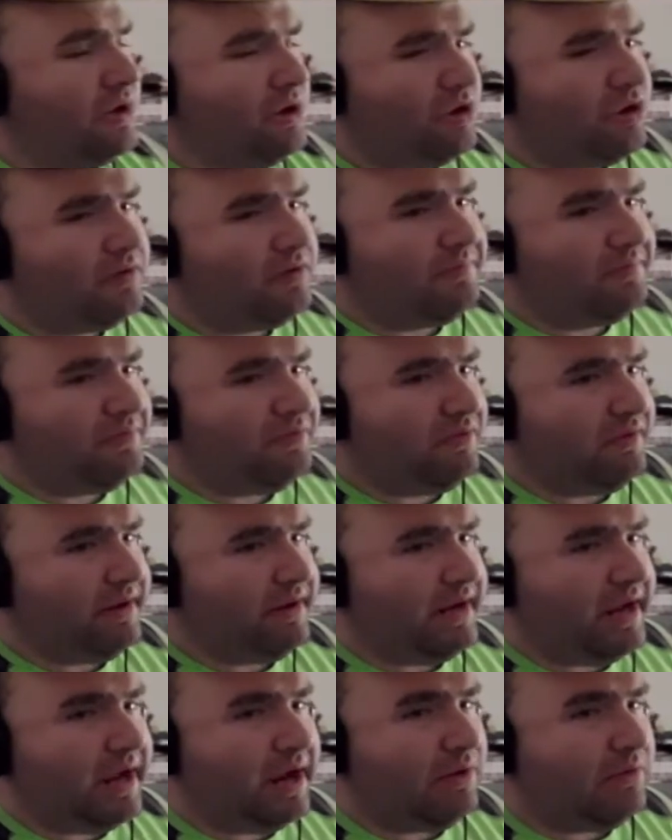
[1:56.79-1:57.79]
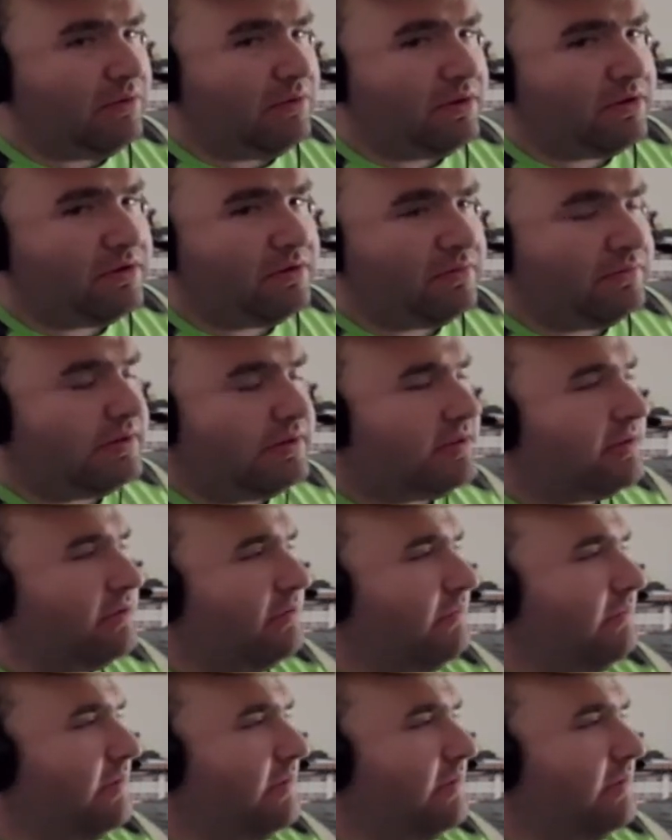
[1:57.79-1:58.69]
Oh boy, I wonder what they're